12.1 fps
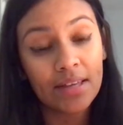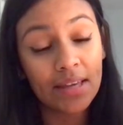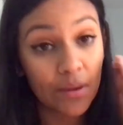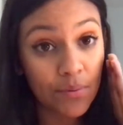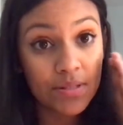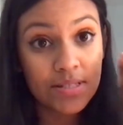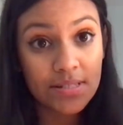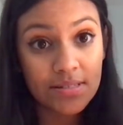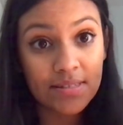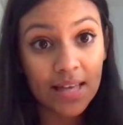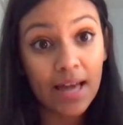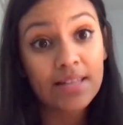Like, it was,
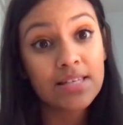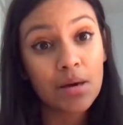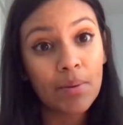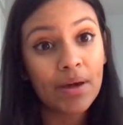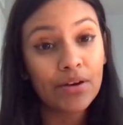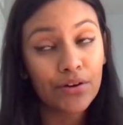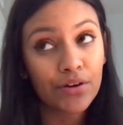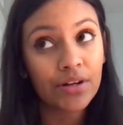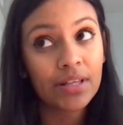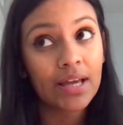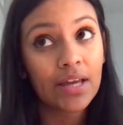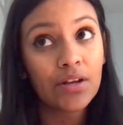that's how bad it
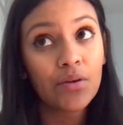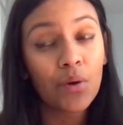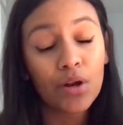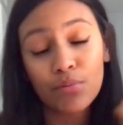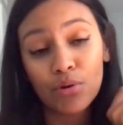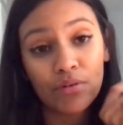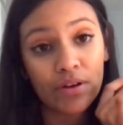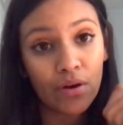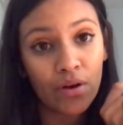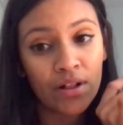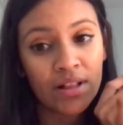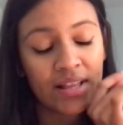hurt. Like, I didn't want to move at
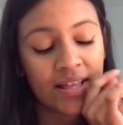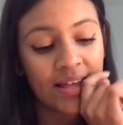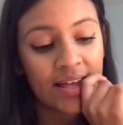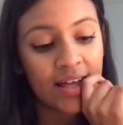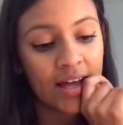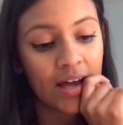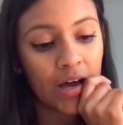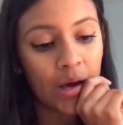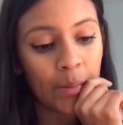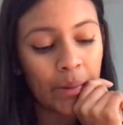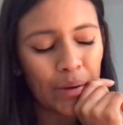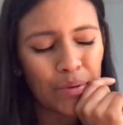all.
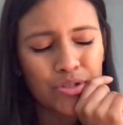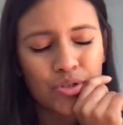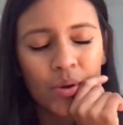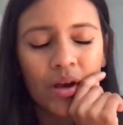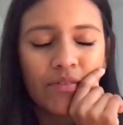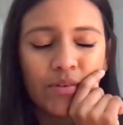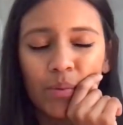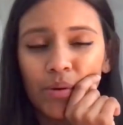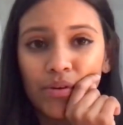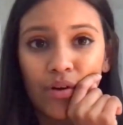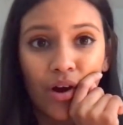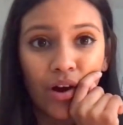And I was so uncomfortable
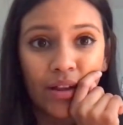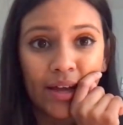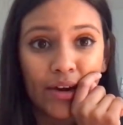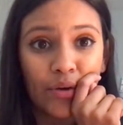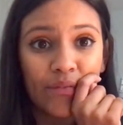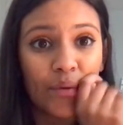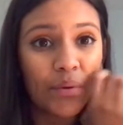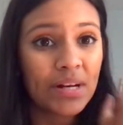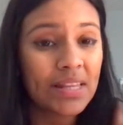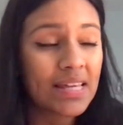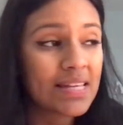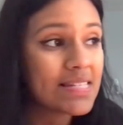in the car. Like, I don't know if I wanted
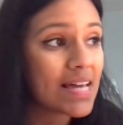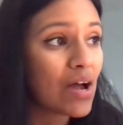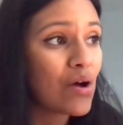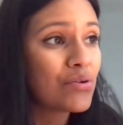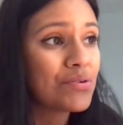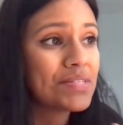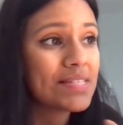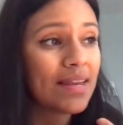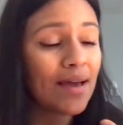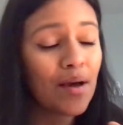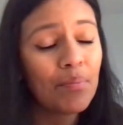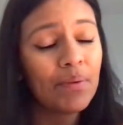to lay down and sit
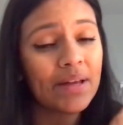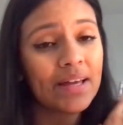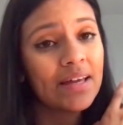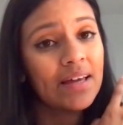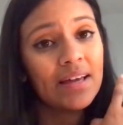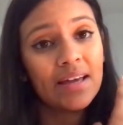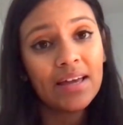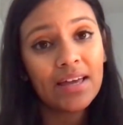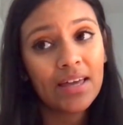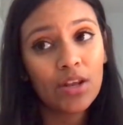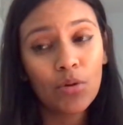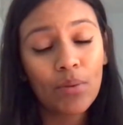up, like,
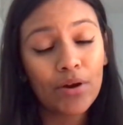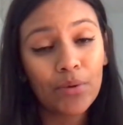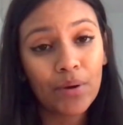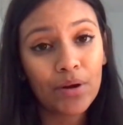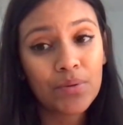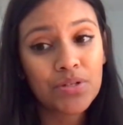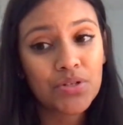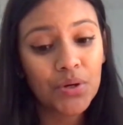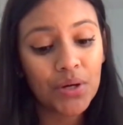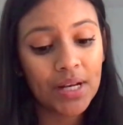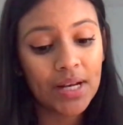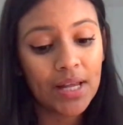no matter what, it was
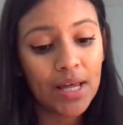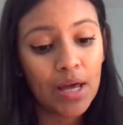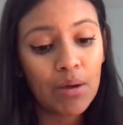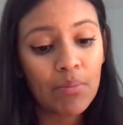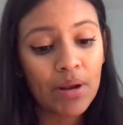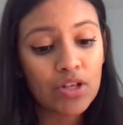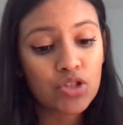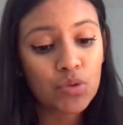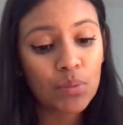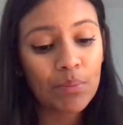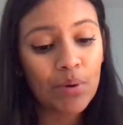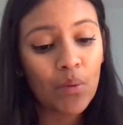hurting. But I do
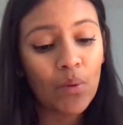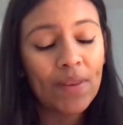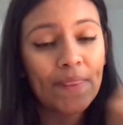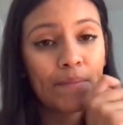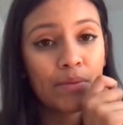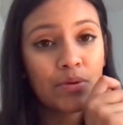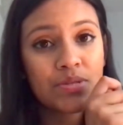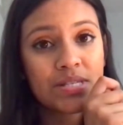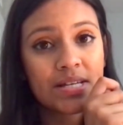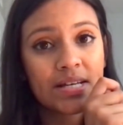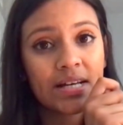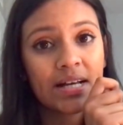remember I wanted the
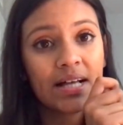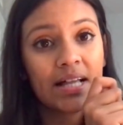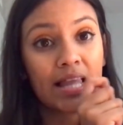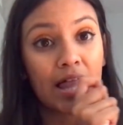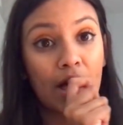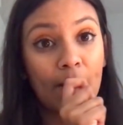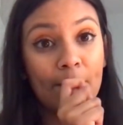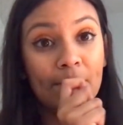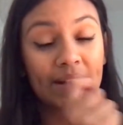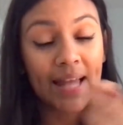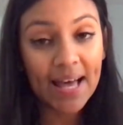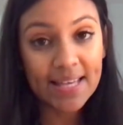music
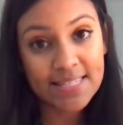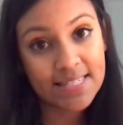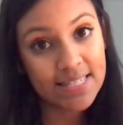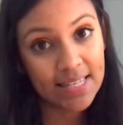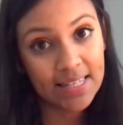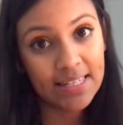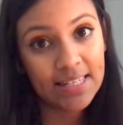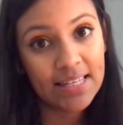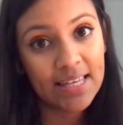blasting.